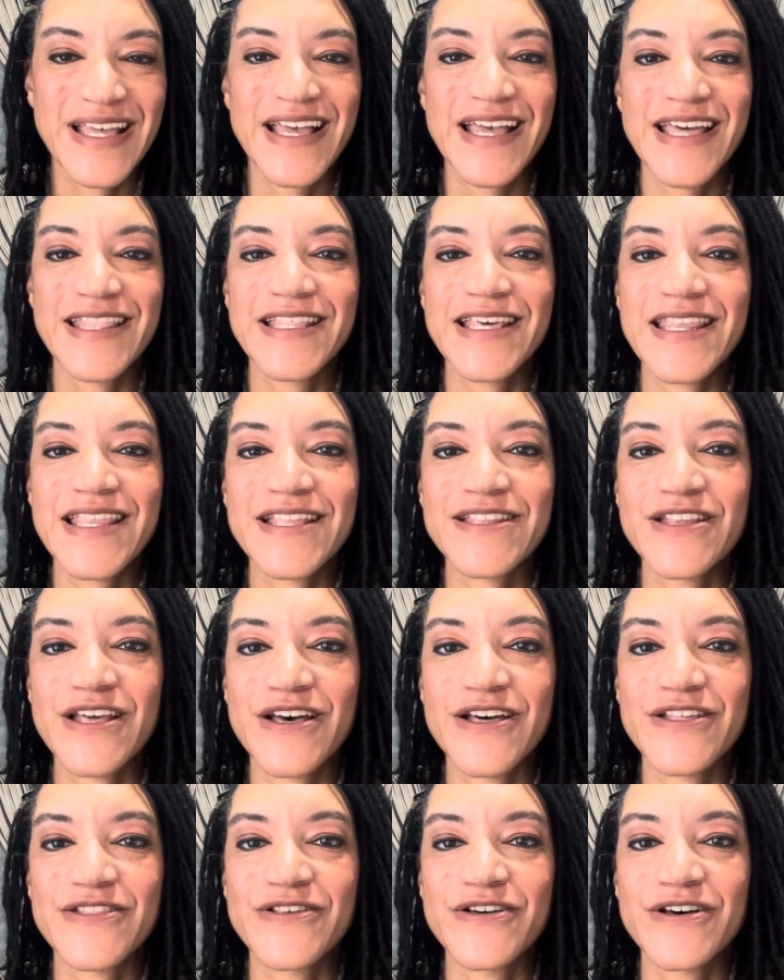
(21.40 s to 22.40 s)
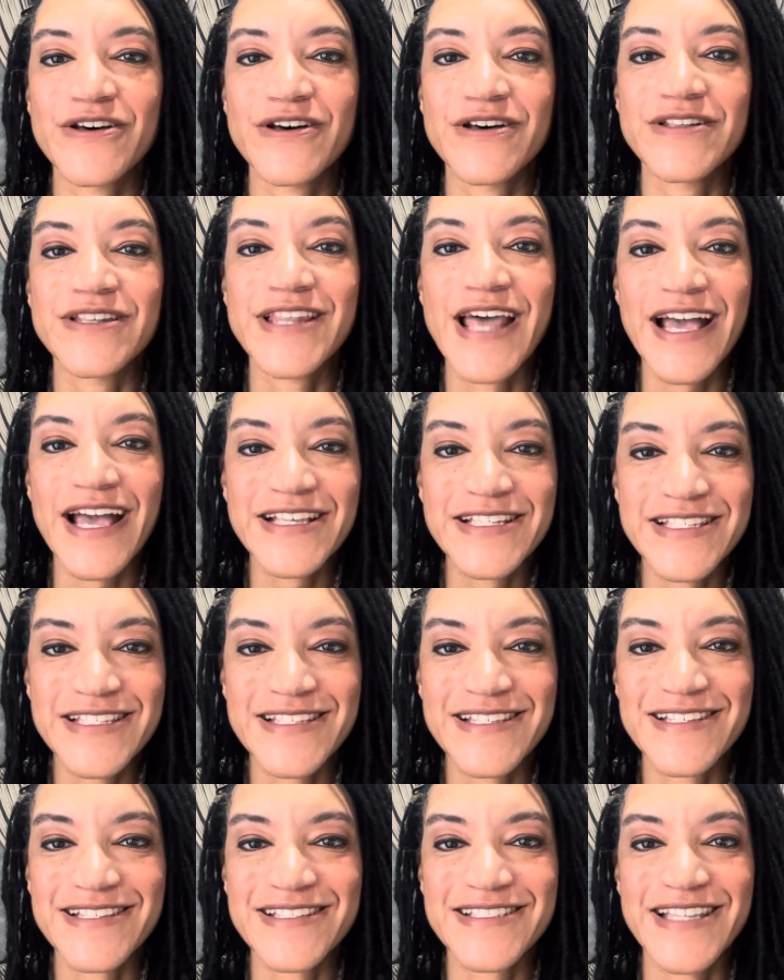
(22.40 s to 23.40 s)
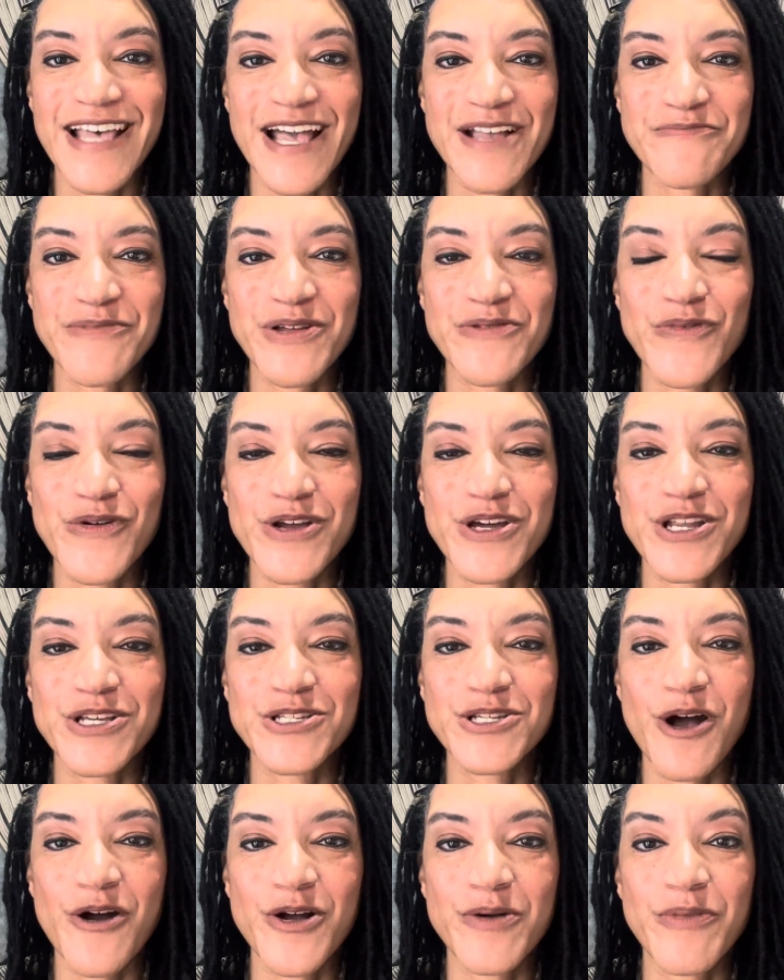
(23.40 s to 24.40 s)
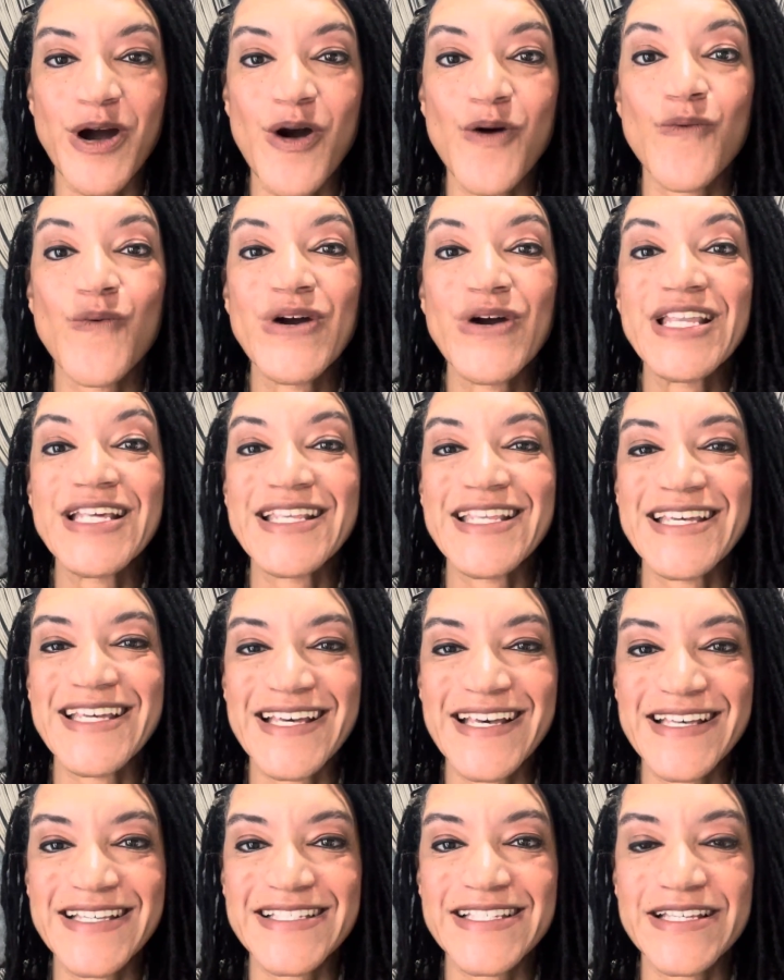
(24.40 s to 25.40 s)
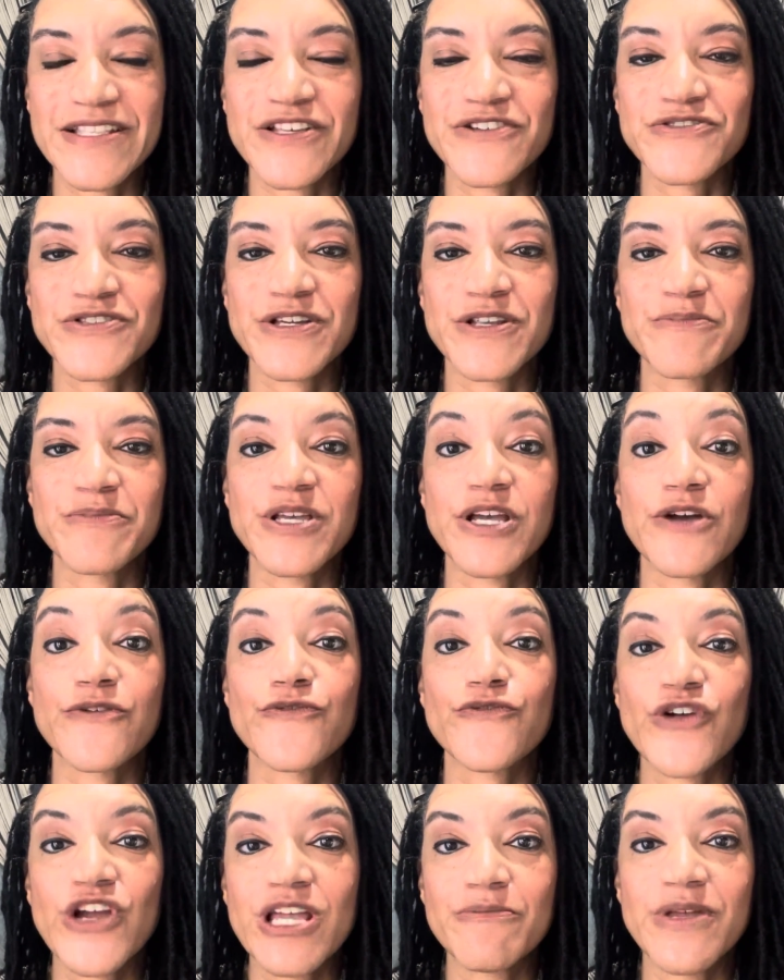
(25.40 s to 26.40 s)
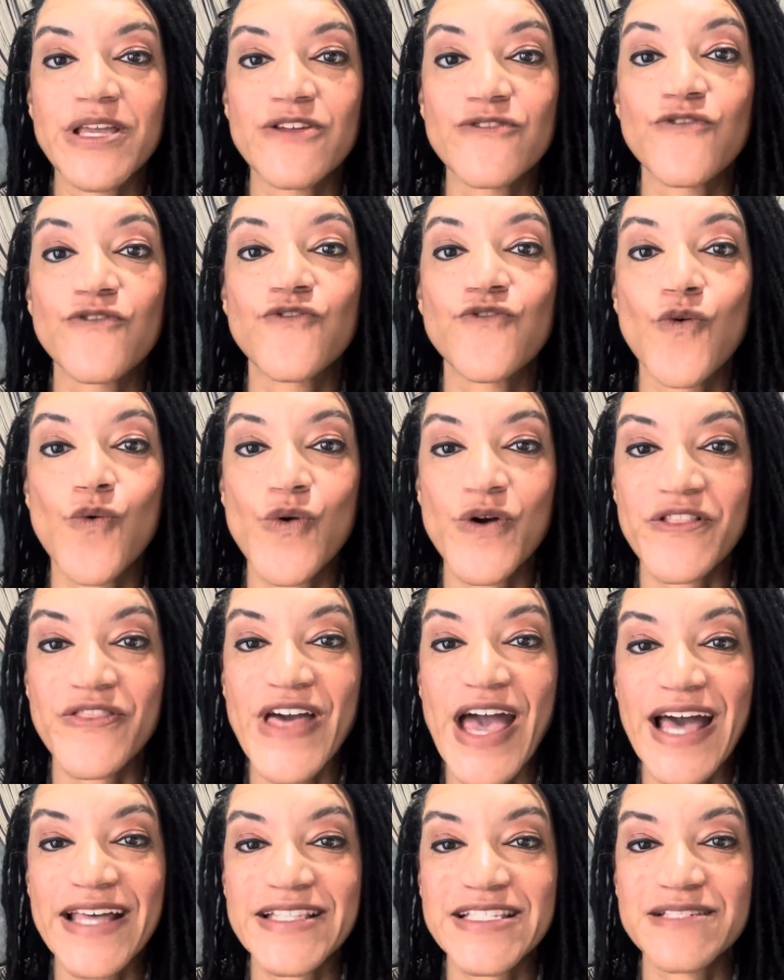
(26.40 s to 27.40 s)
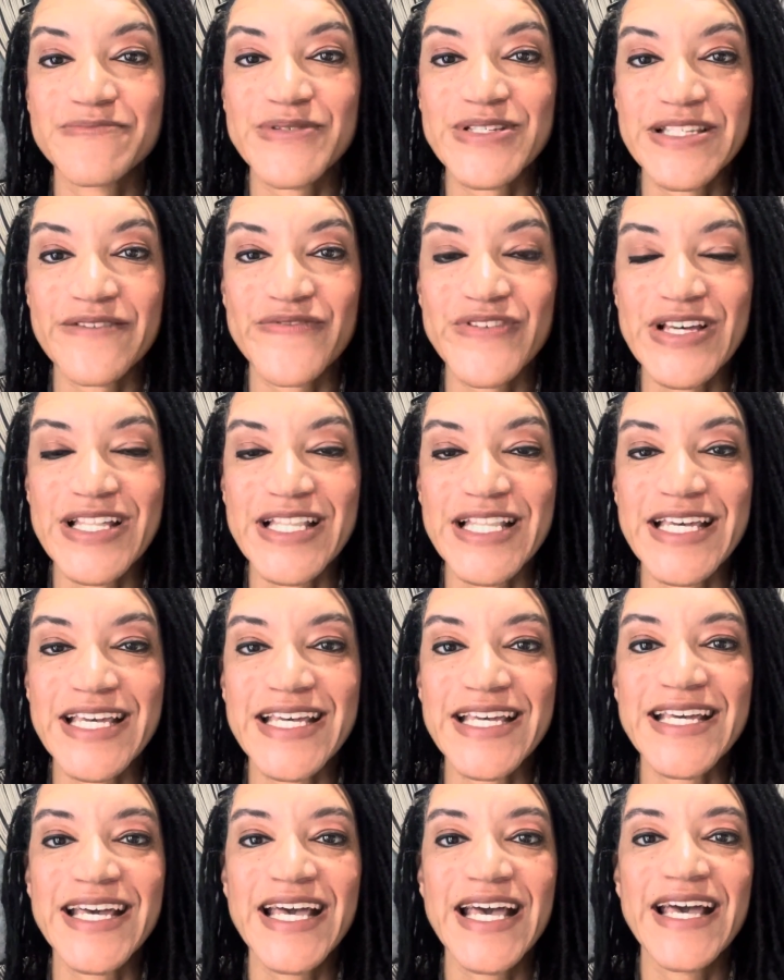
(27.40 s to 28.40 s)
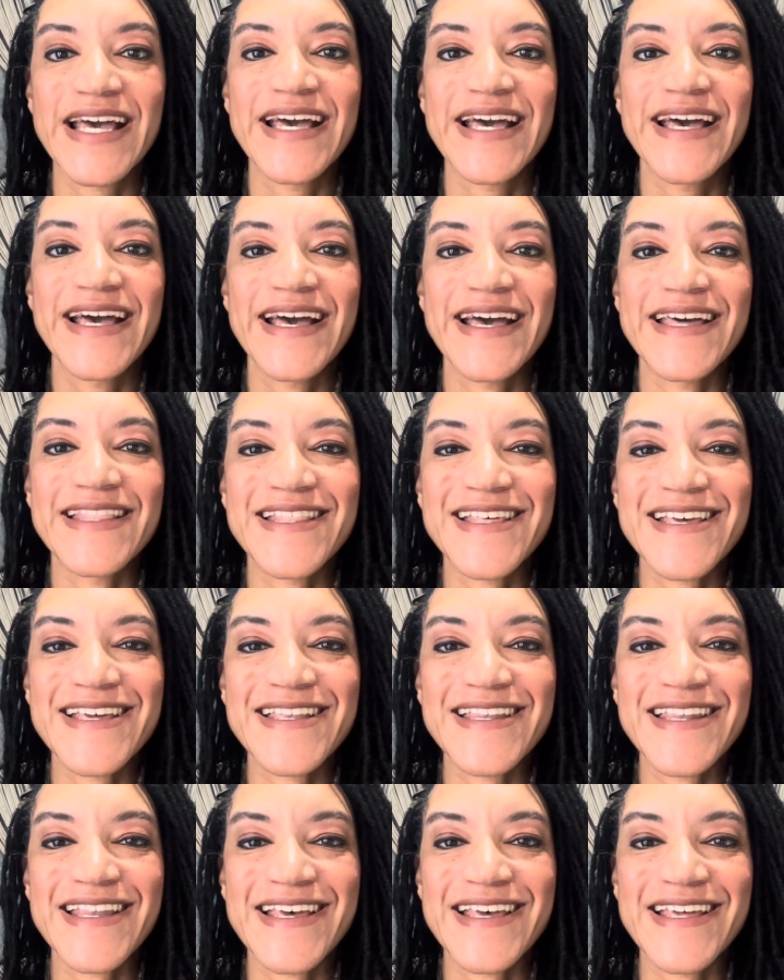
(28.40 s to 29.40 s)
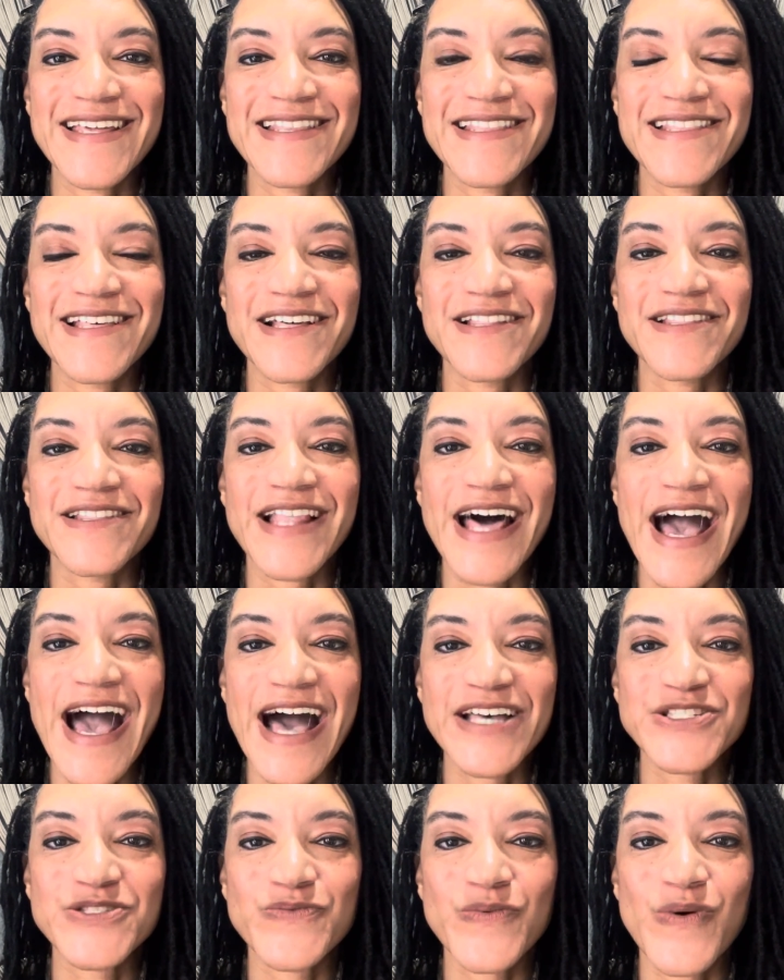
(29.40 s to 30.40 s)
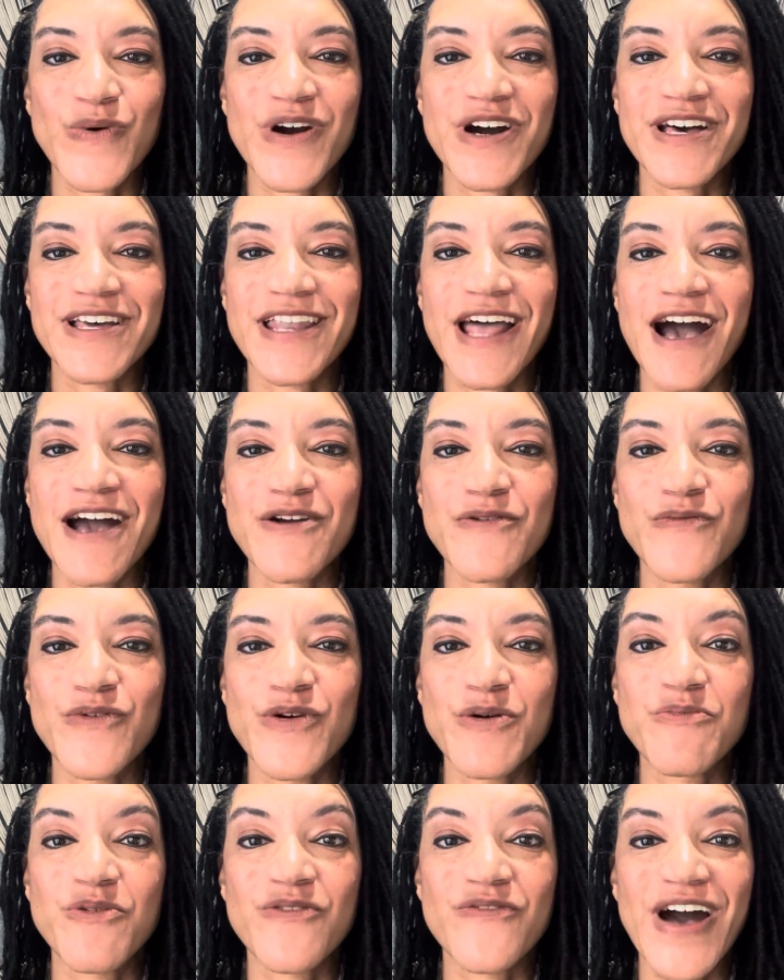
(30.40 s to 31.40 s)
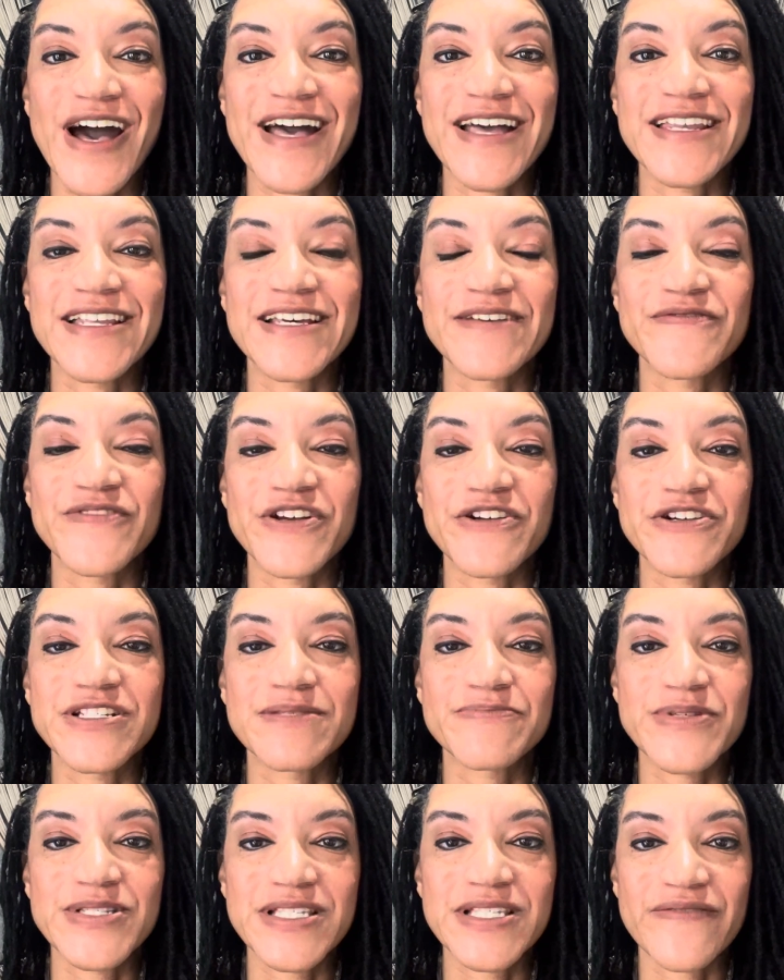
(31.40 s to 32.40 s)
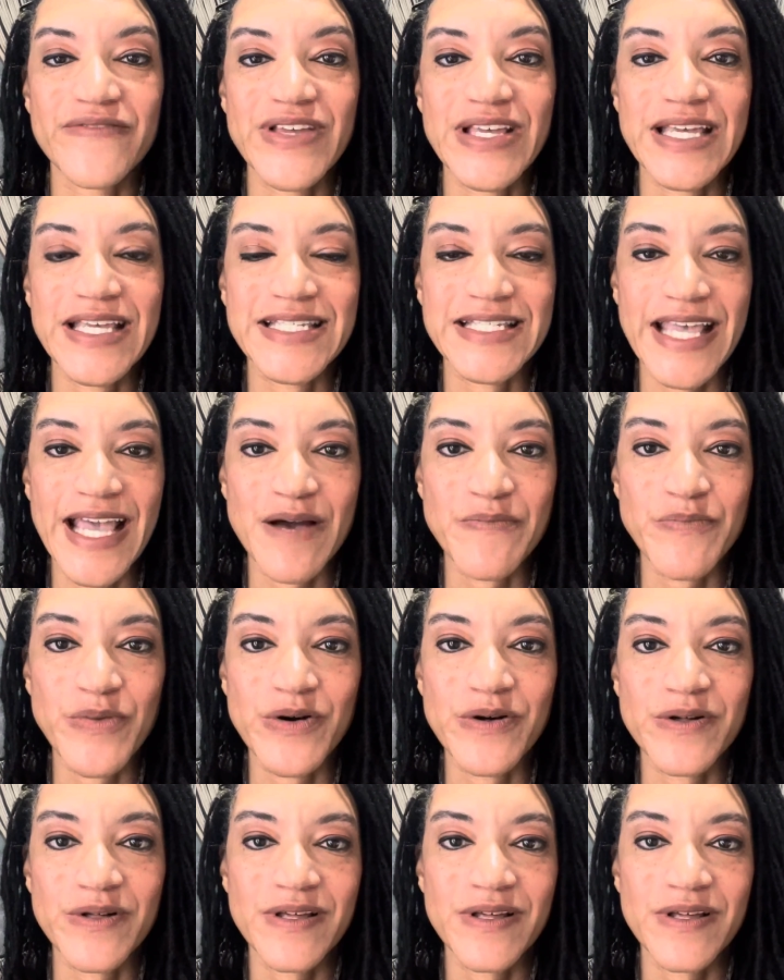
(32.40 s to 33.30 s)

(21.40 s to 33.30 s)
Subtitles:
Then in the next segment, we're going to talk about what it is, and there's going to be a framing for that specifically. And then in the last one, I will provide a very specific example.